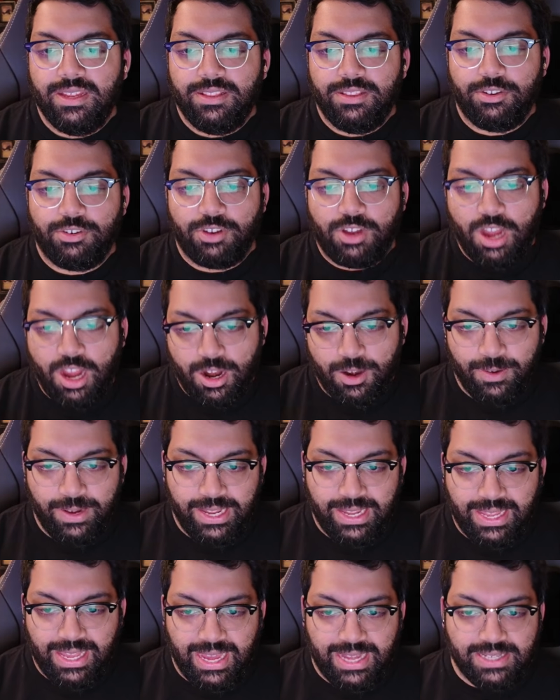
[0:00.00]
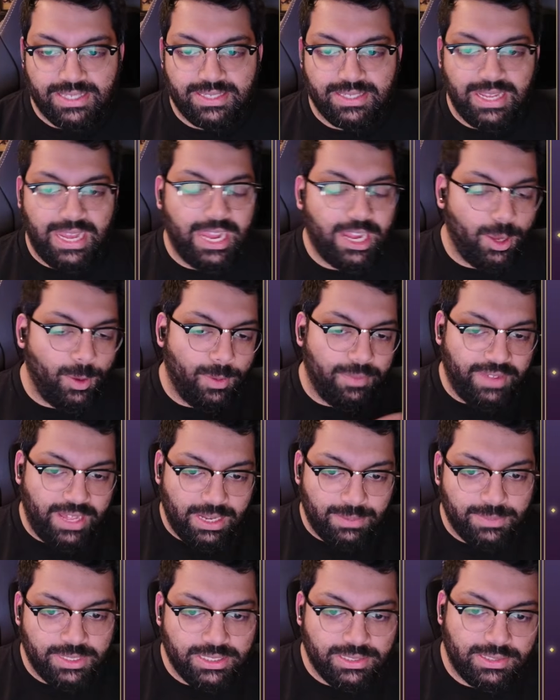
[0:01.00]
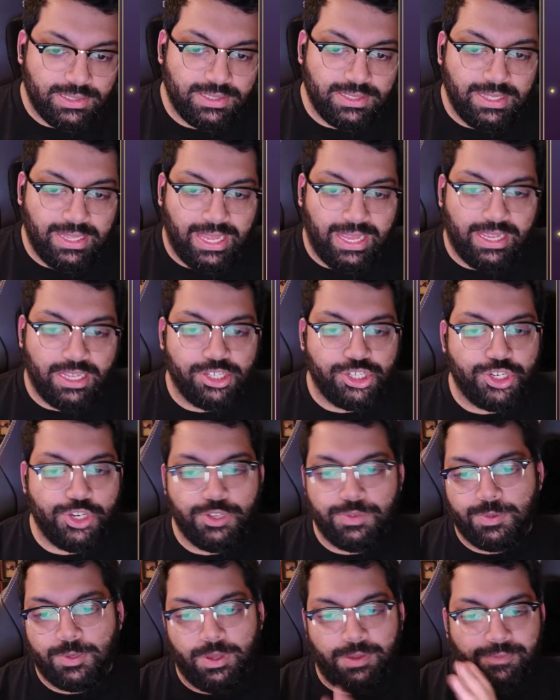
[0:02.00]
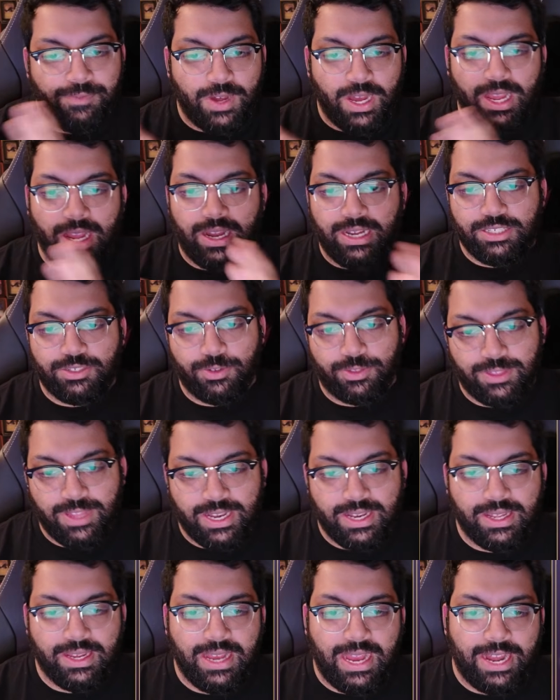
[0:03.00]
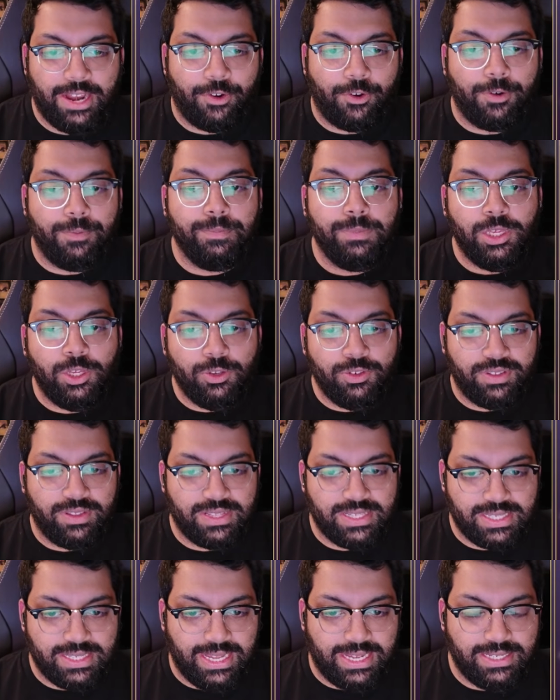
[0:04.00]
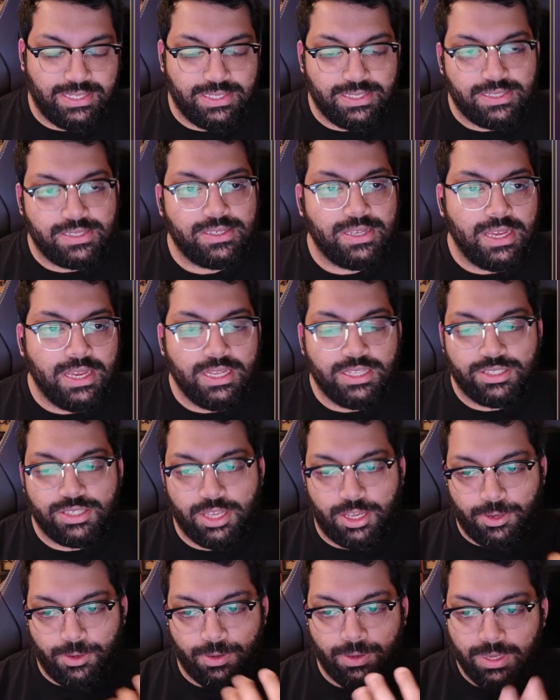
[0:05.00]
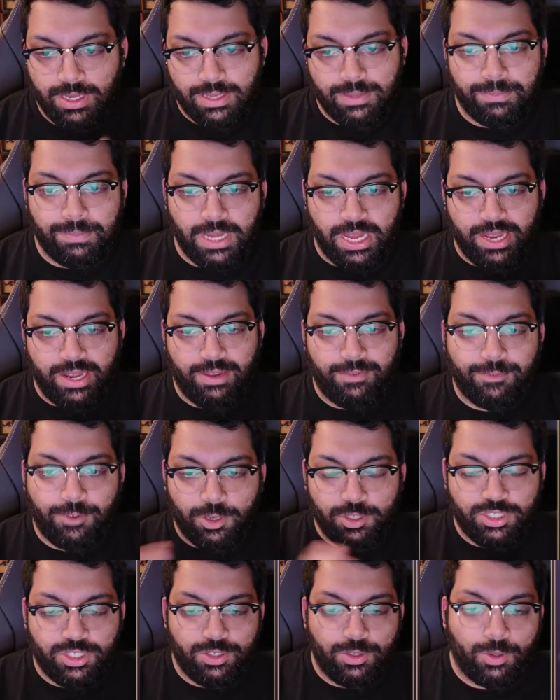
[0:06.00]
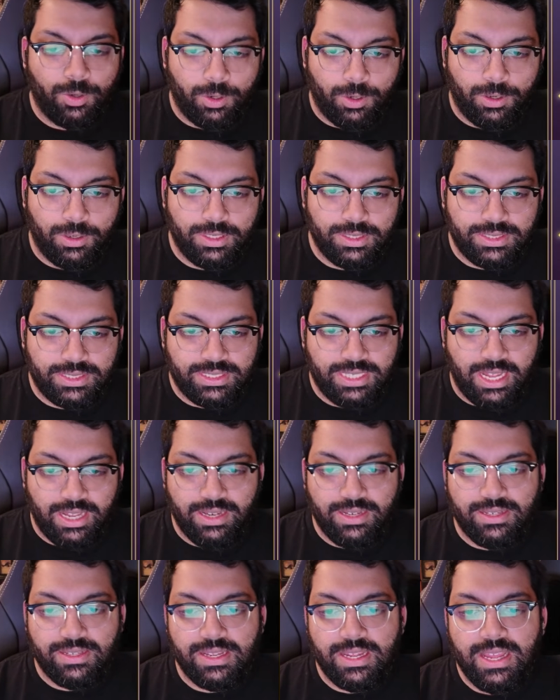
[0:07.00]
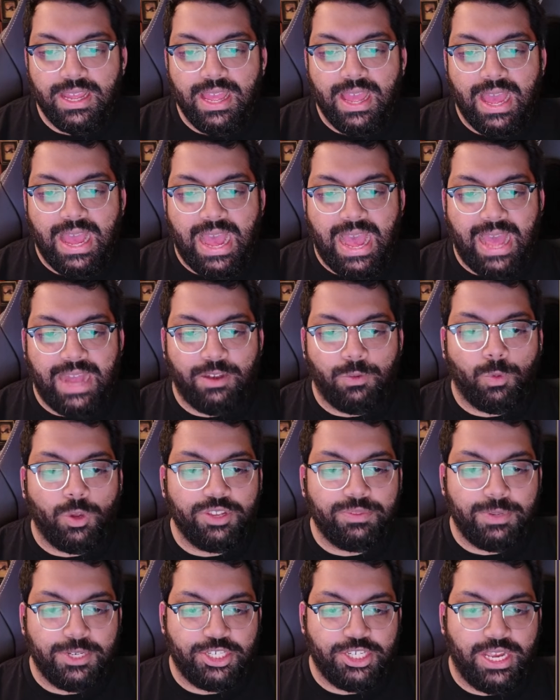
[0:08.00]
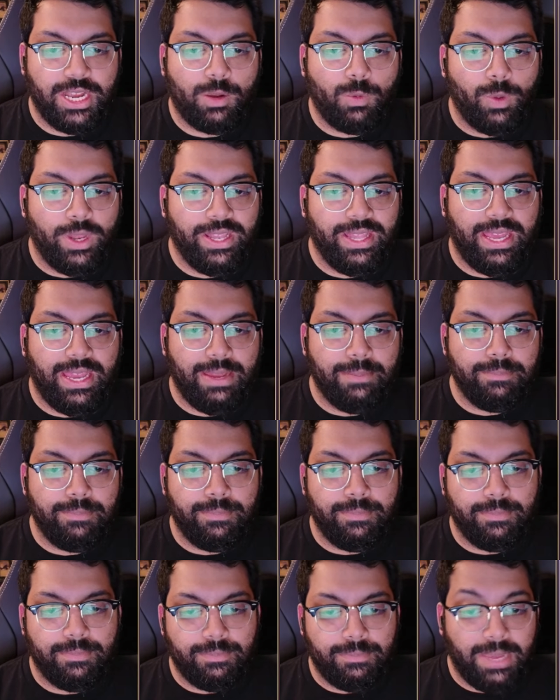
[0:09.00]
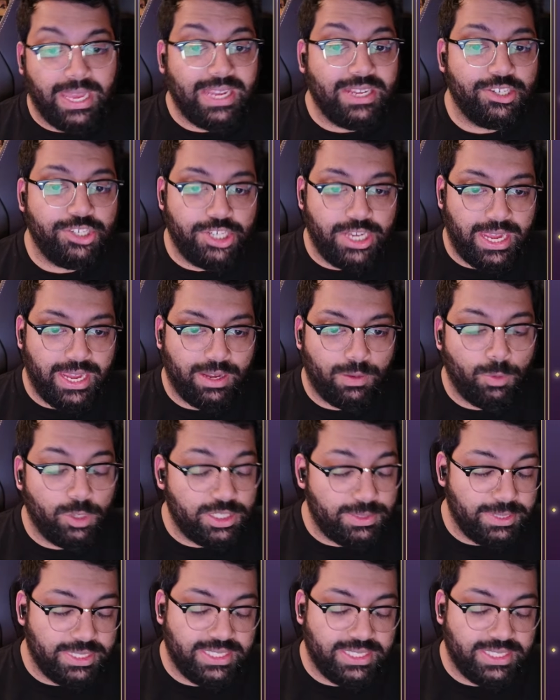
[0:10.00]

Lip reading: The Drakari get Echo of Elements. They can choose between Fire, Ice, or Thunder and are immune to the status, so Burning, Frozen, or Stunned. And once per check, when they make a check, once per